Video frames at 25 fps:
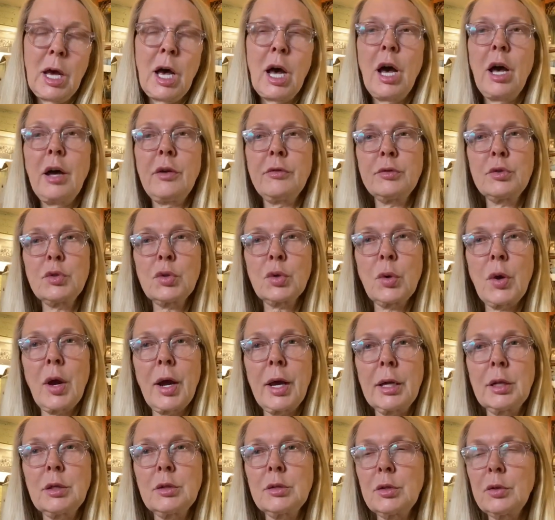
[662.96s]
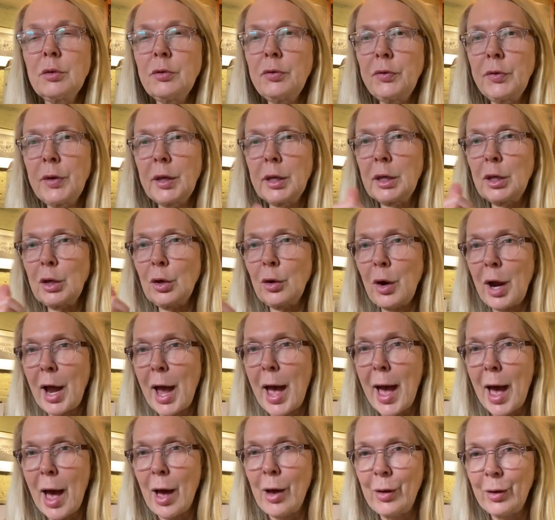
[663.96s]
of trying to figure
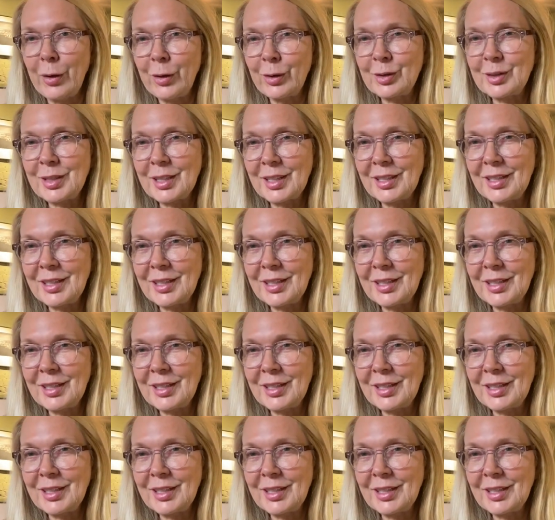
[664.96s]
out